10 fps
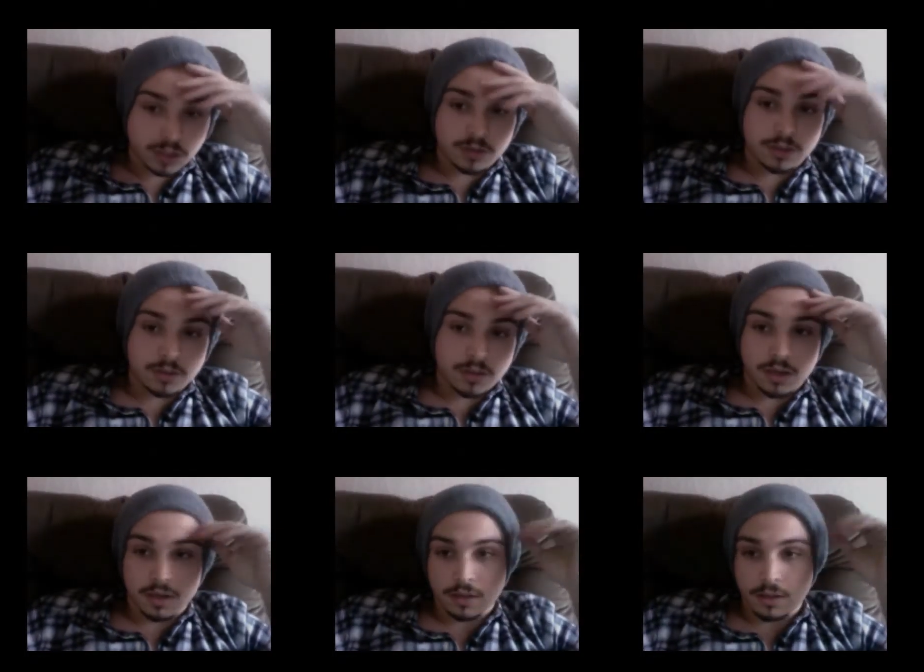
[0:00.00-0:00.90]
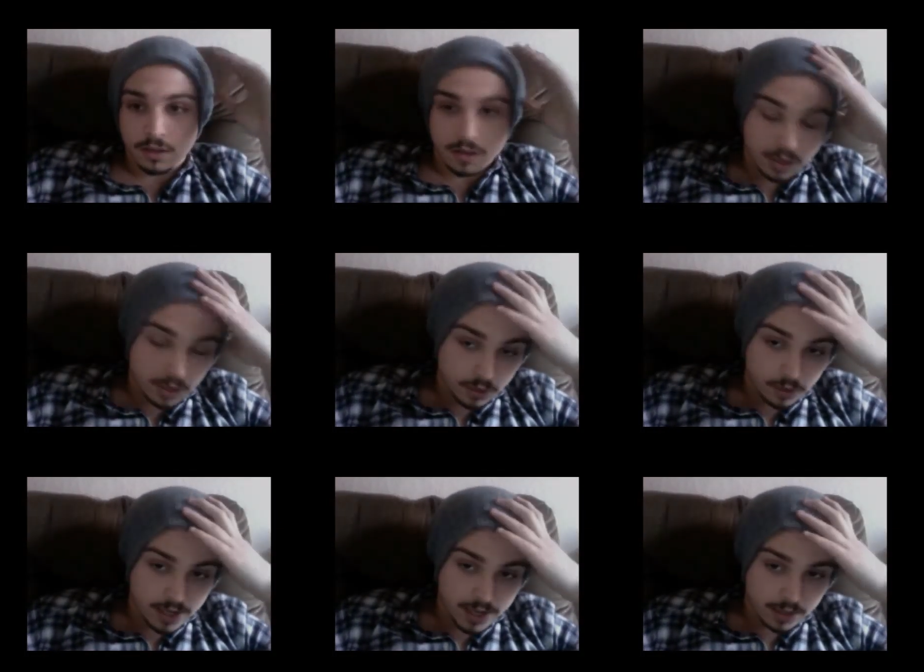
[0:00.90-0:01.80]
just isn't what you want and doesn't
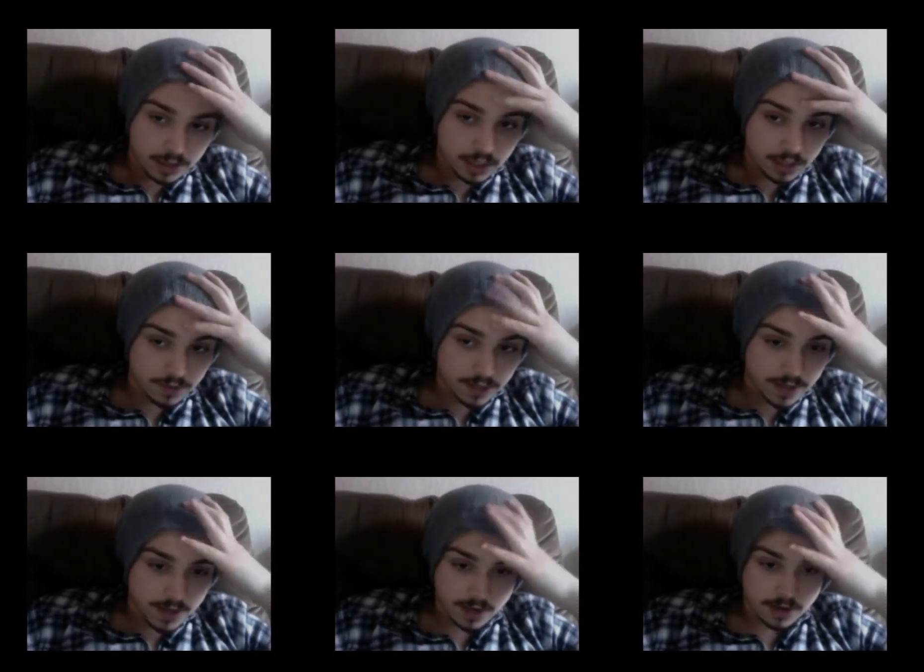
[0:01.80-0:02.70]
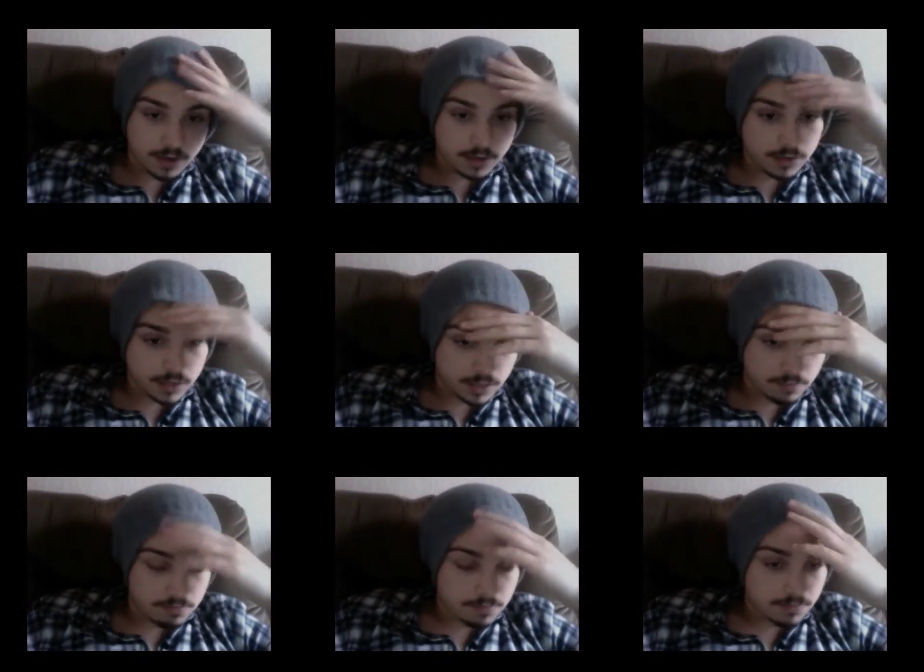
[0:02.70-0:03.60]
look neat. So
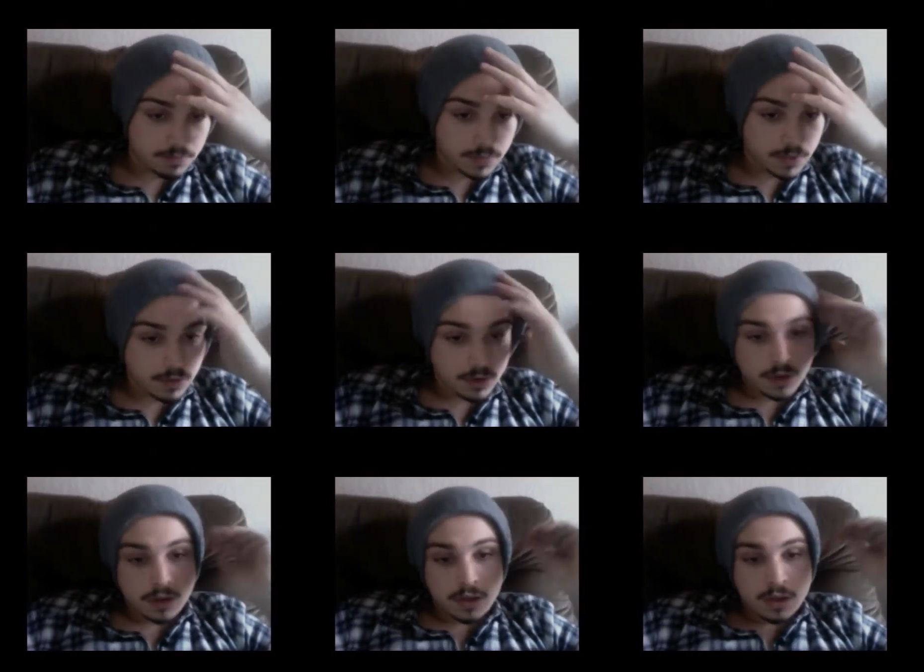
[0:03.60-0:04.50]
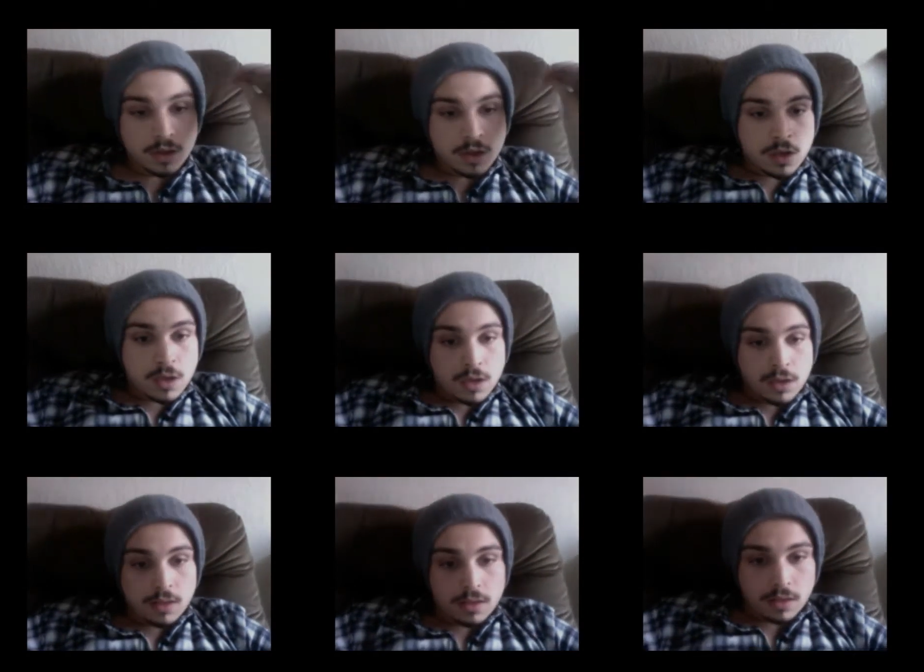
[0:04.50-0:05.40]
yeah,
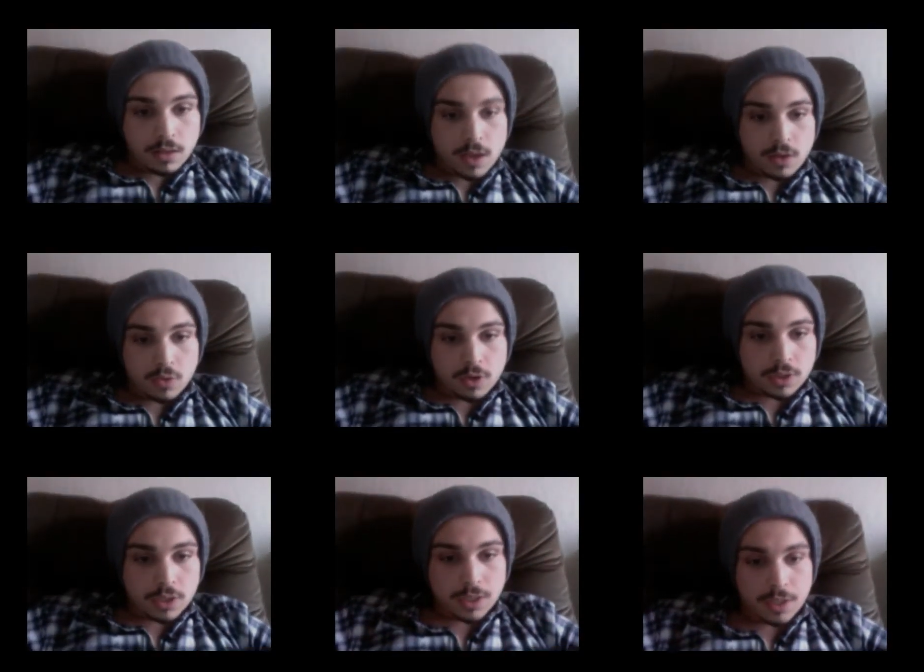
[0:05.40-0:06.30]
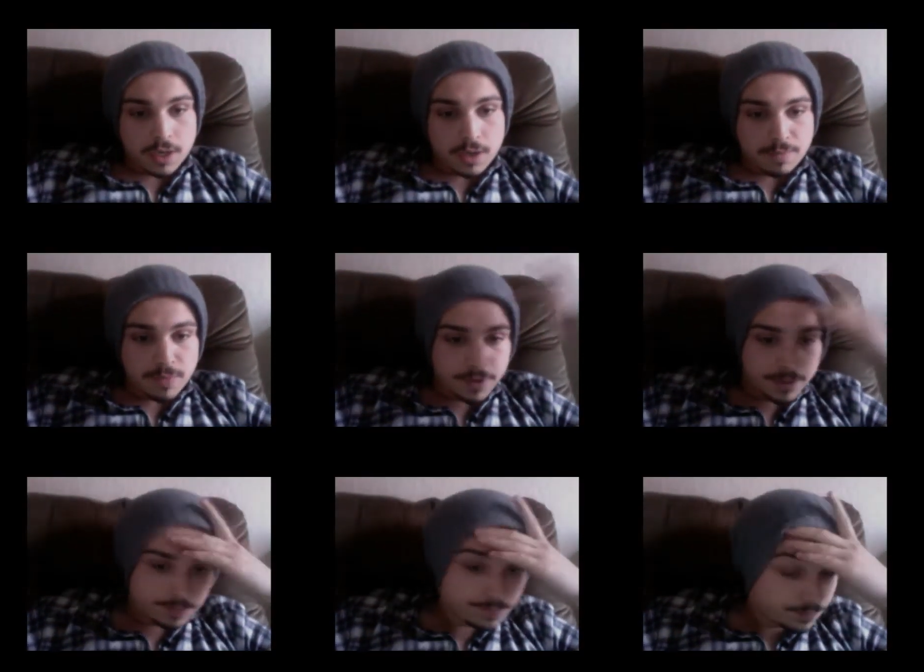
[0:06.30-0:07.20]
so I
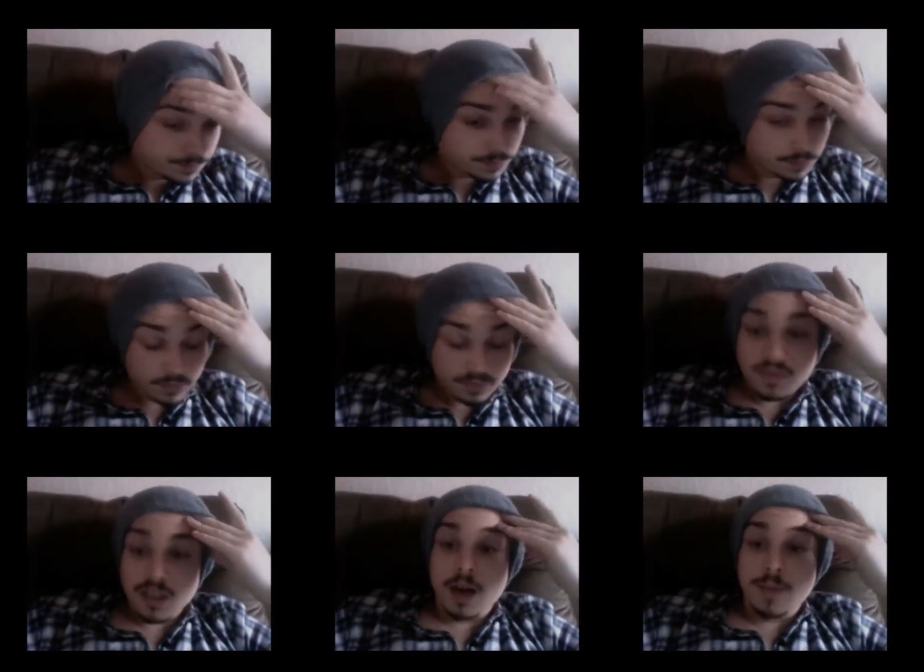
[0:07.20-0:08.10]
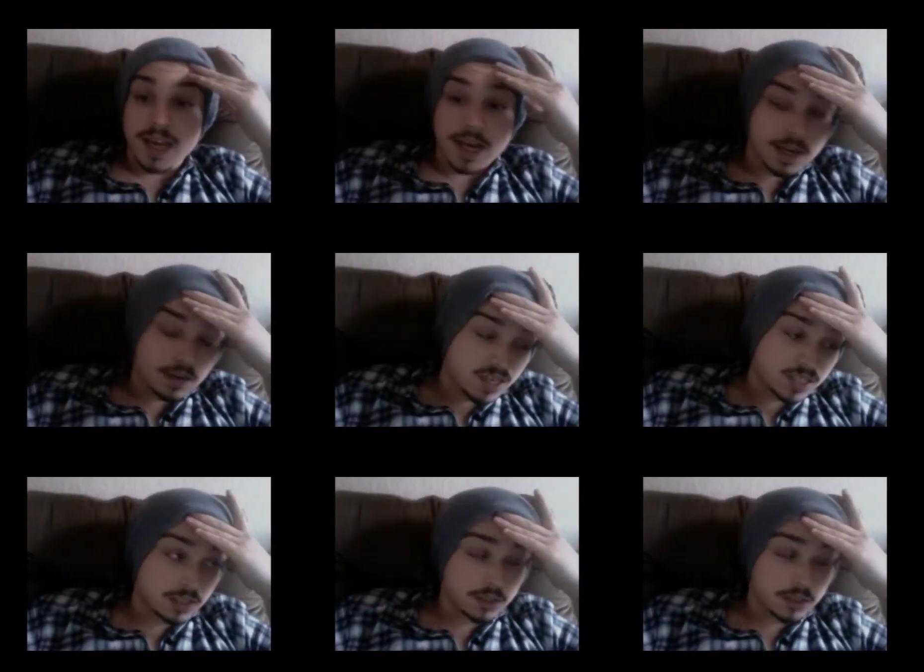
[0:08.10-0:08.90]
got it all lit and stuff like that, and